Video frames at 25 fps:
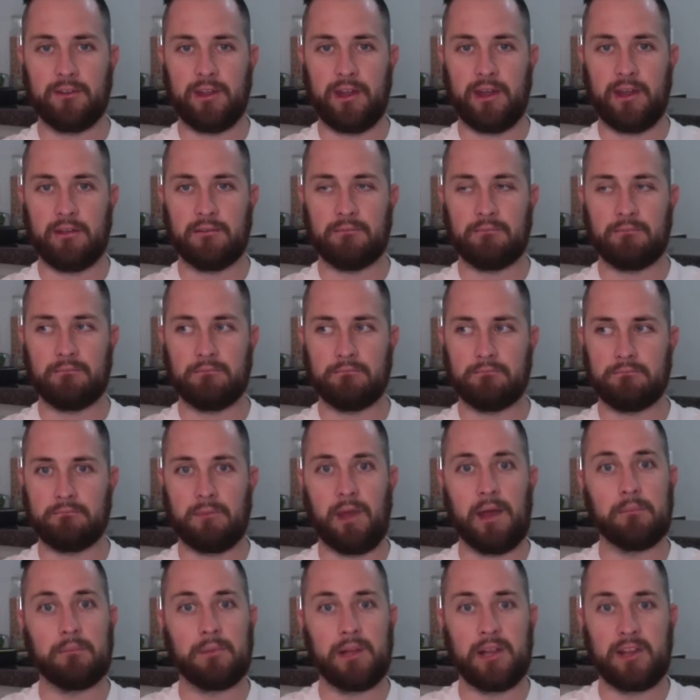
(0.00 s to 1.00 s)
that
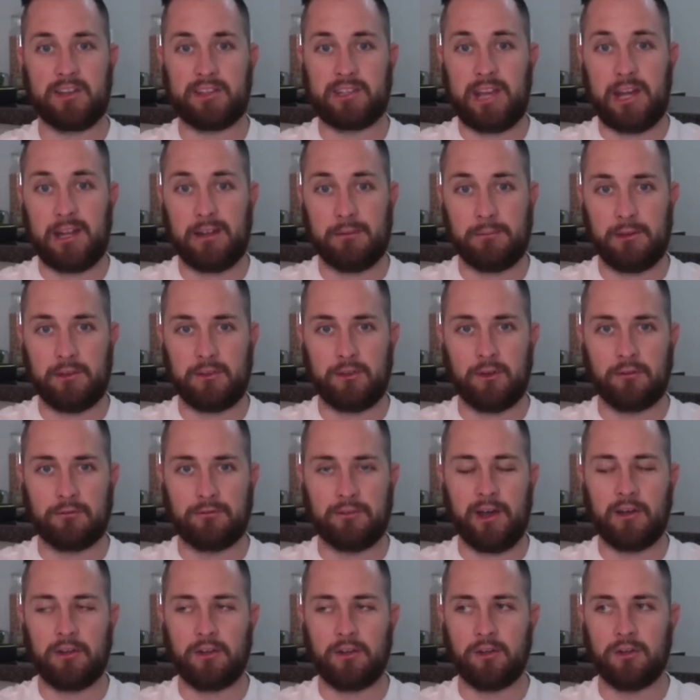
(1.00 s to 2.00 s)
MLS Academies don't
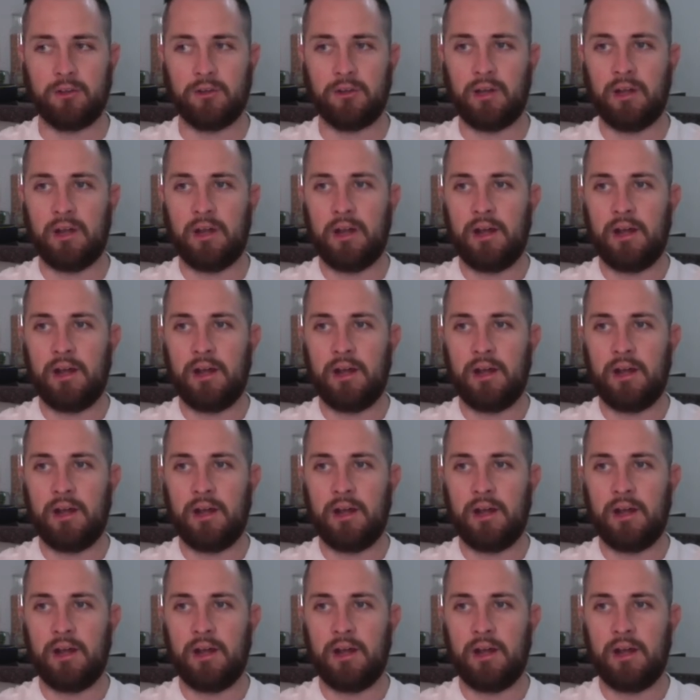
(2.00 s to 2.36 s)
value,